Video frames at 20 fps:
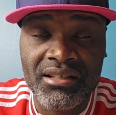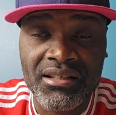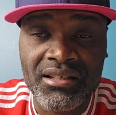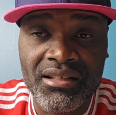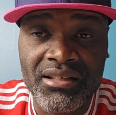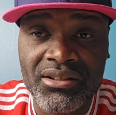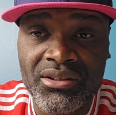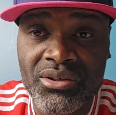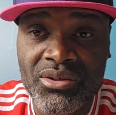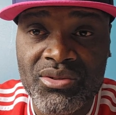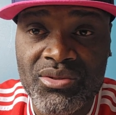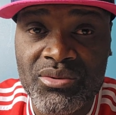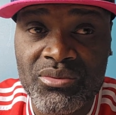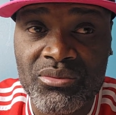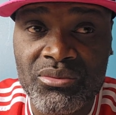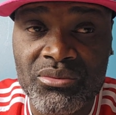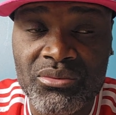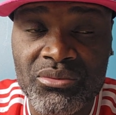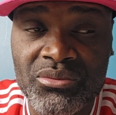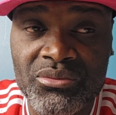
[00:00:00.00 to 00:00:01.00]
he
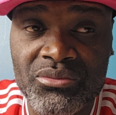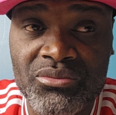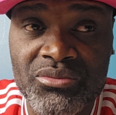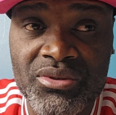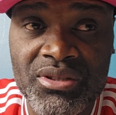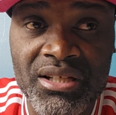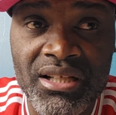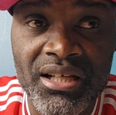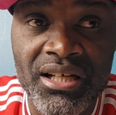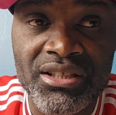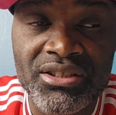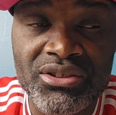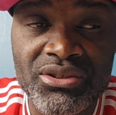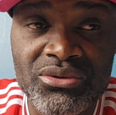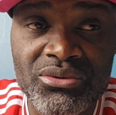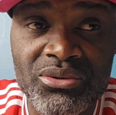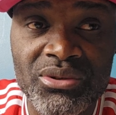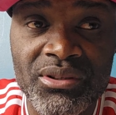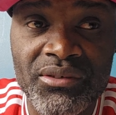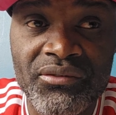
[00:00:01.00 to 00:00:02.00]
doesn't really and
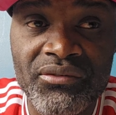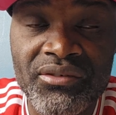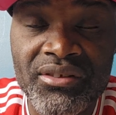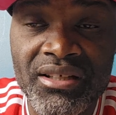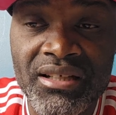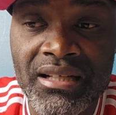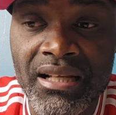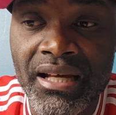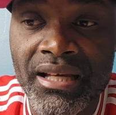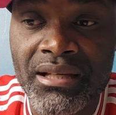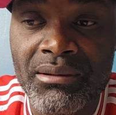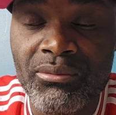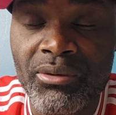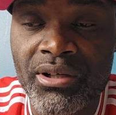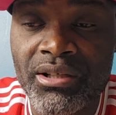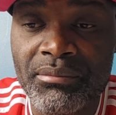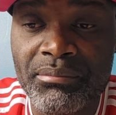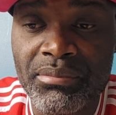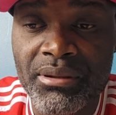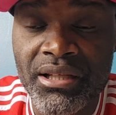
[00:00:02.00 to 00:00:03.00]
truly feel like he
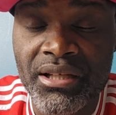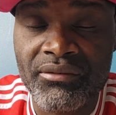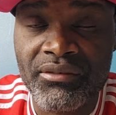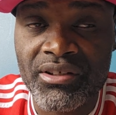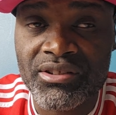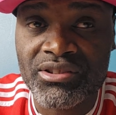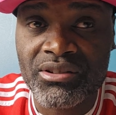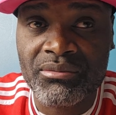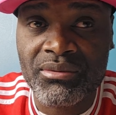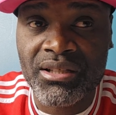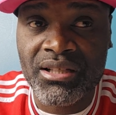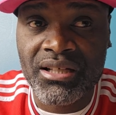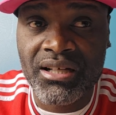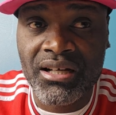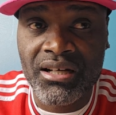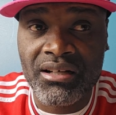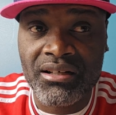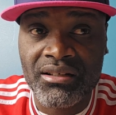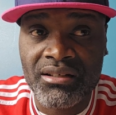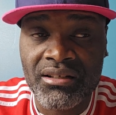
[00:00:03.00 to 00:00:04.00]
want to play for
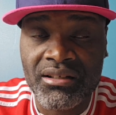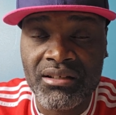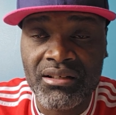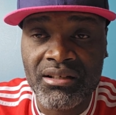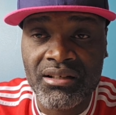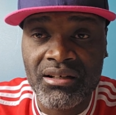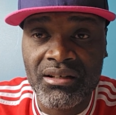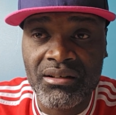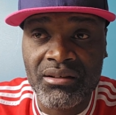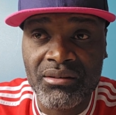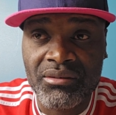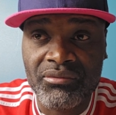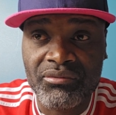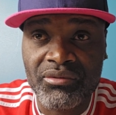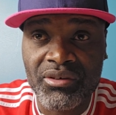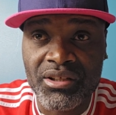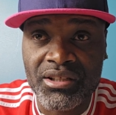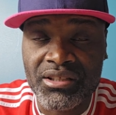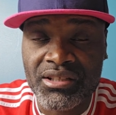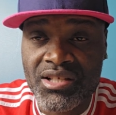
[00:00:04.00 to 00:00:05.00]
Jamaica
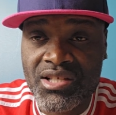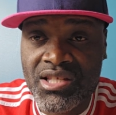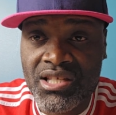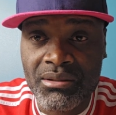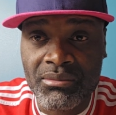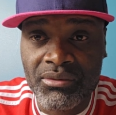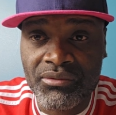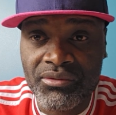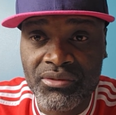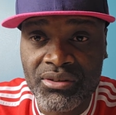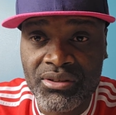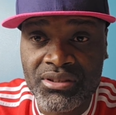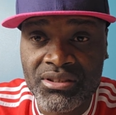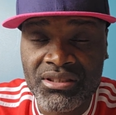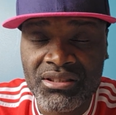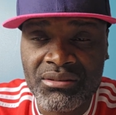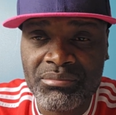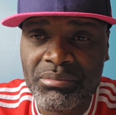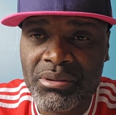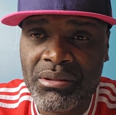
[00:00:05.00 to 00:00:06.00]
for the disabled
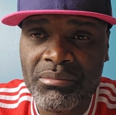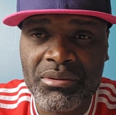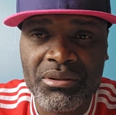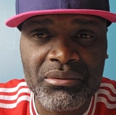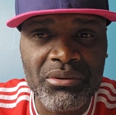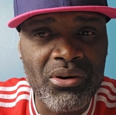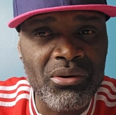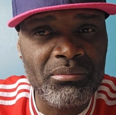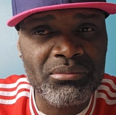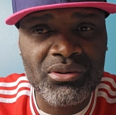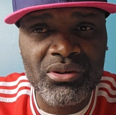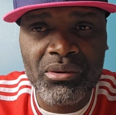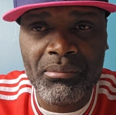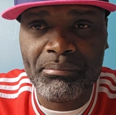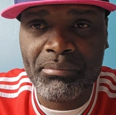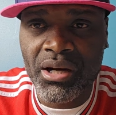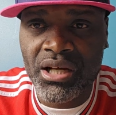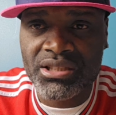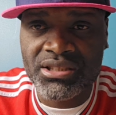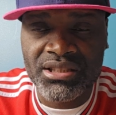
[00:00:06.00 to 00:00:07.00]
future, people
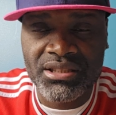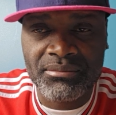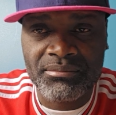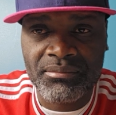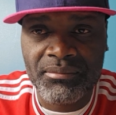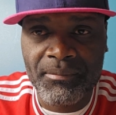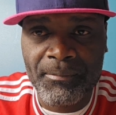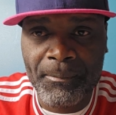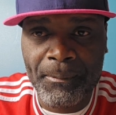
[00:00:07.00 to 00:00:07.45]
don't bash him.